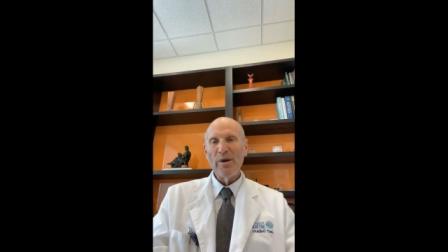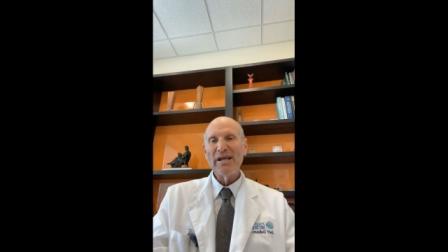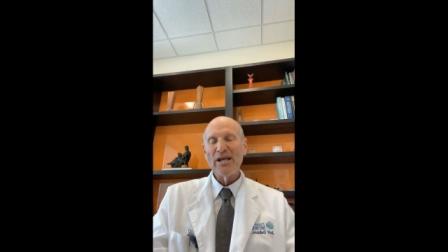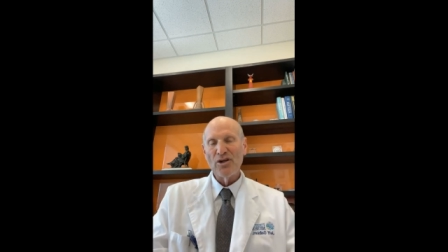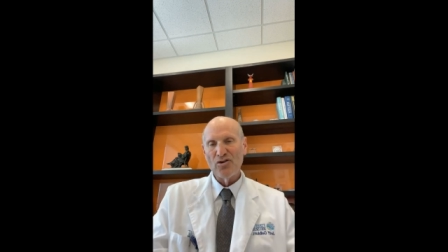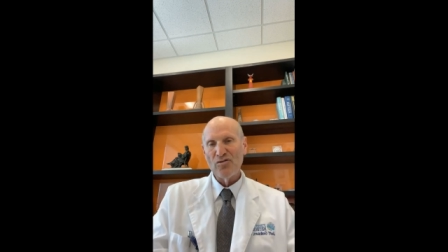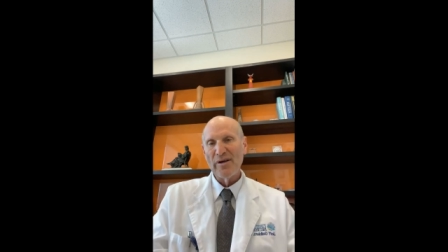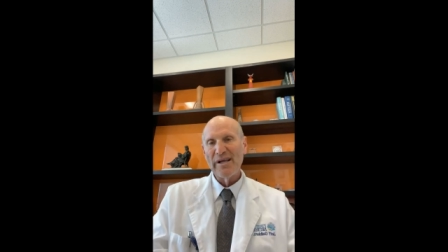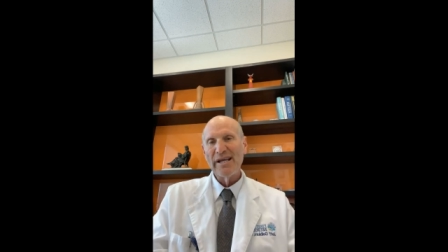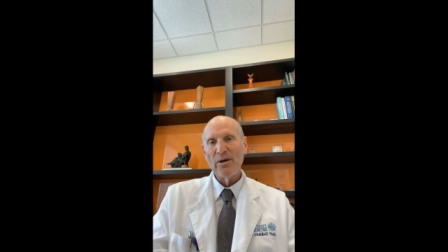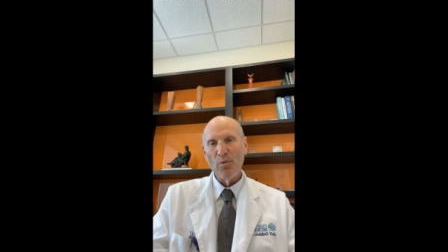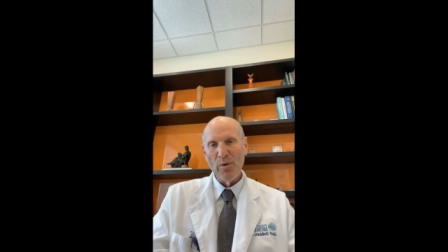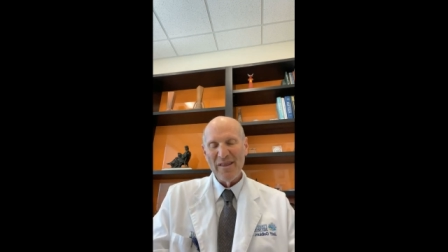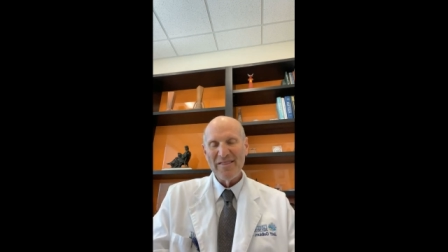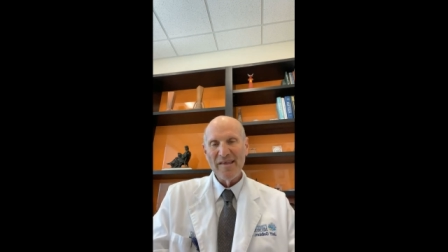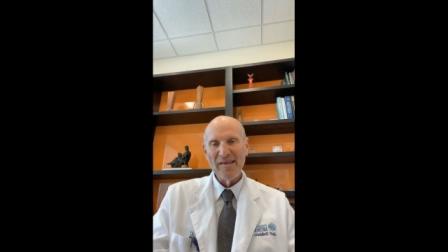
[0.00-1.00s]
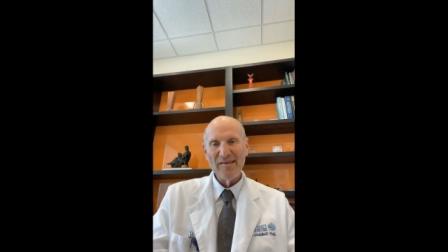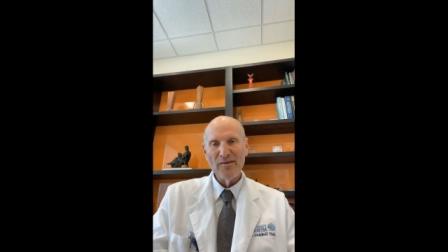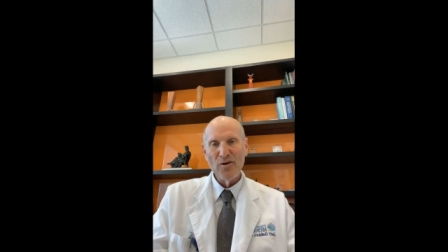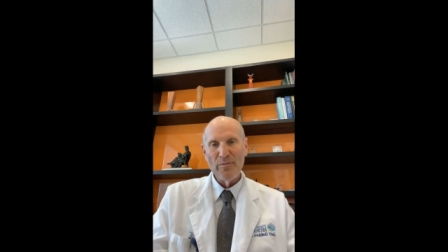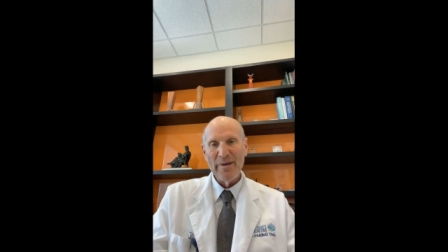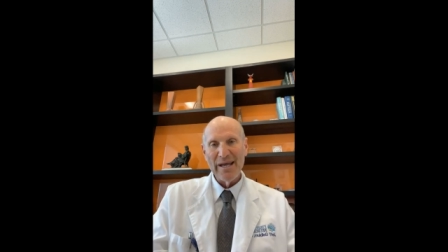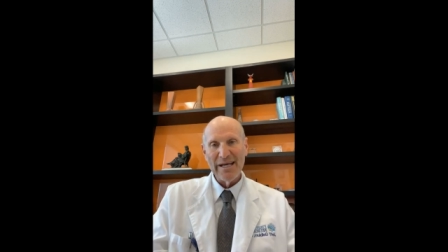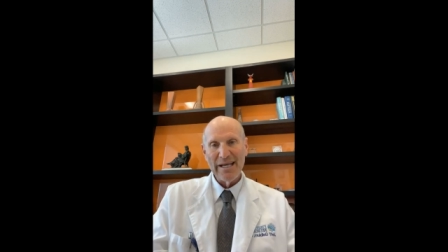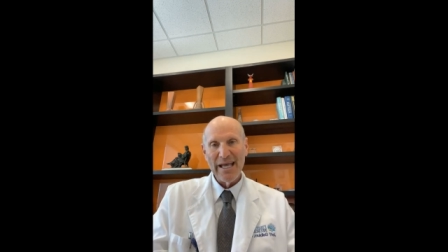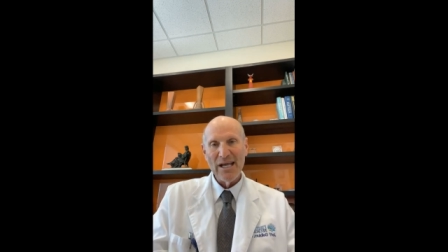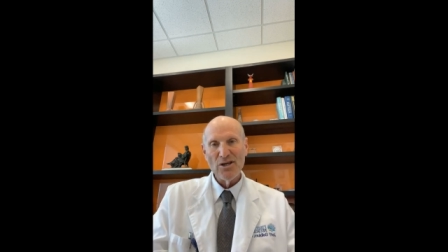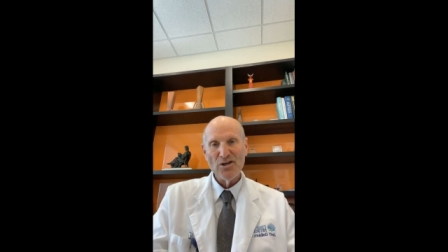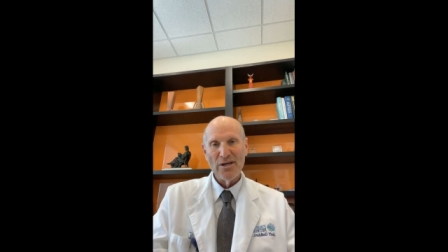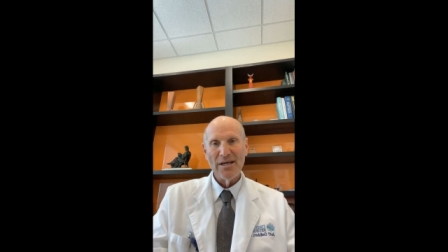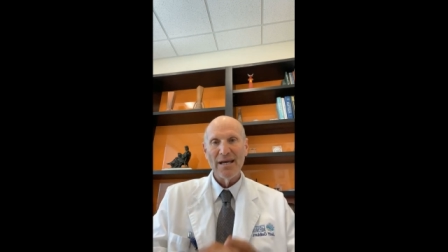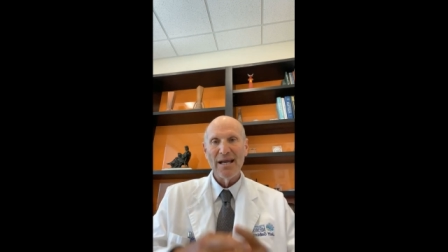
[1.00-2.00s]
we can treat with this new
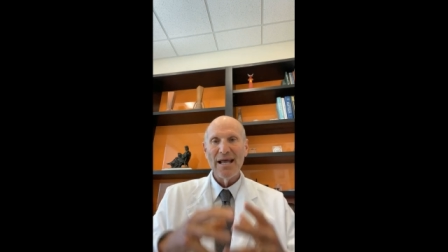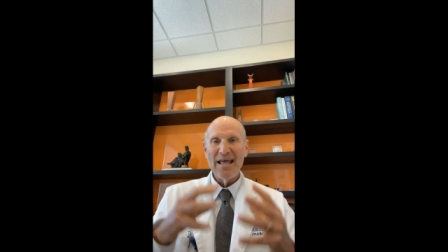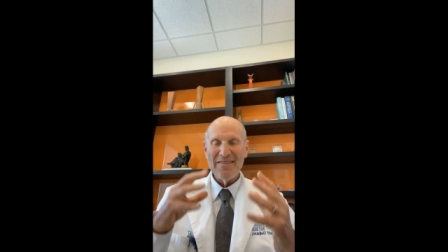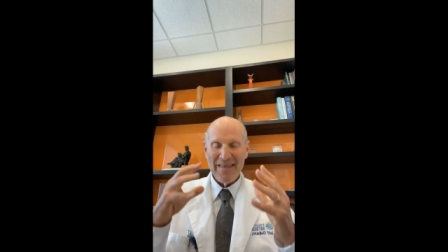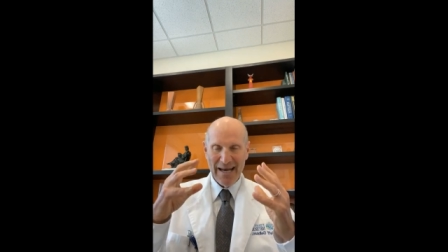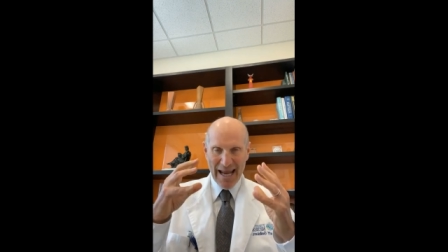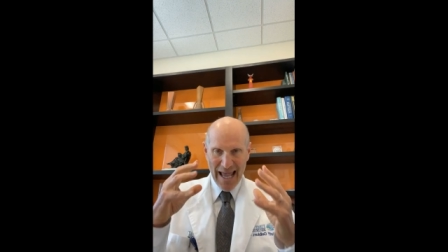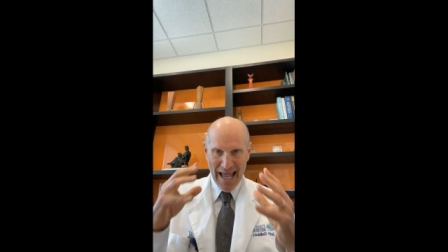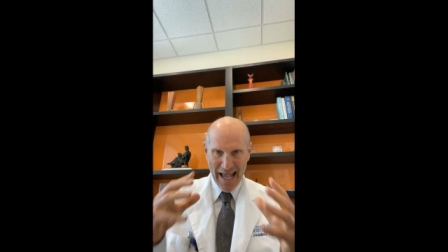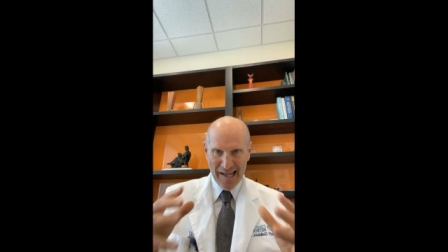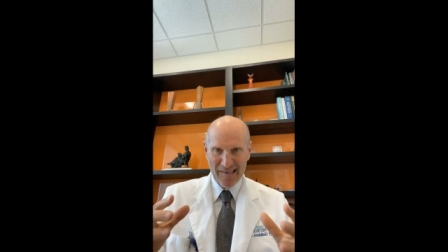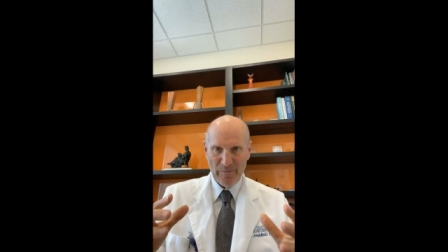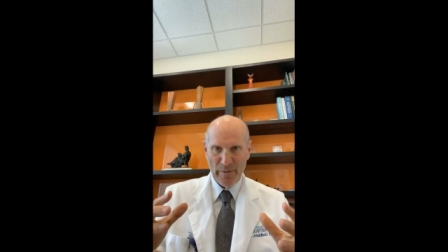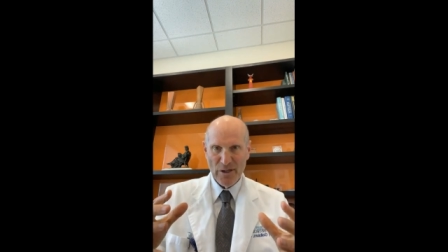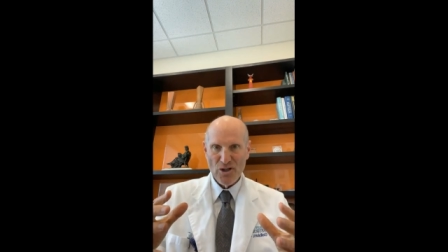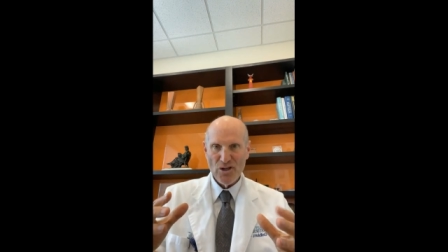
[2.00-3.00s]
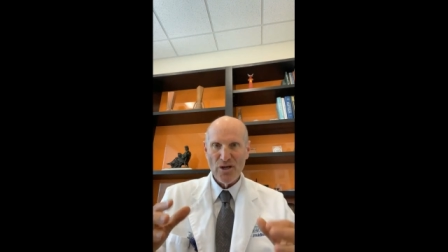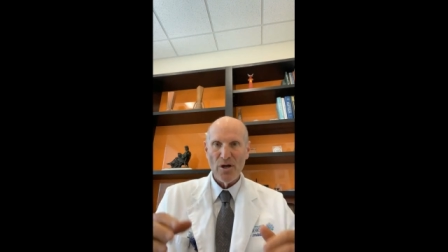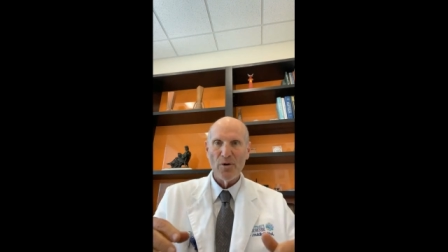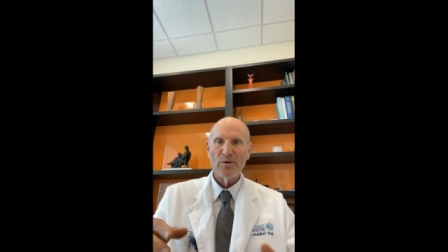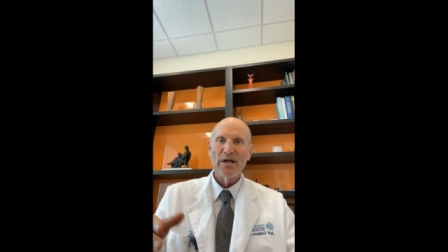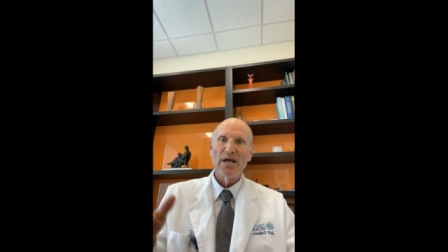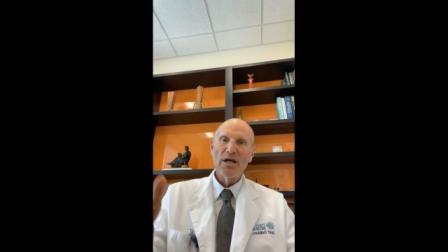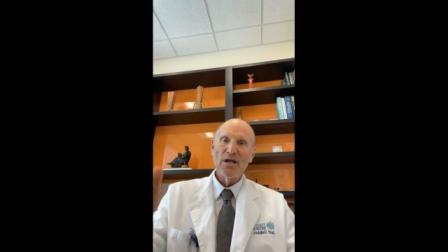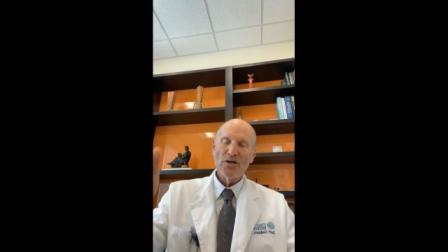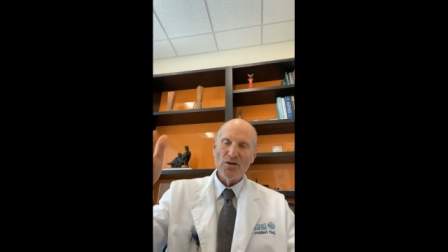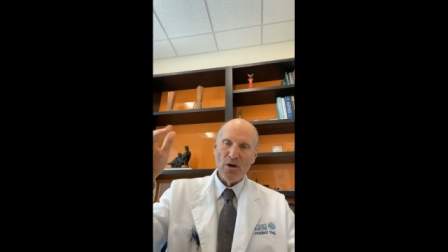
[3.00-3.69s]
medication that has been shown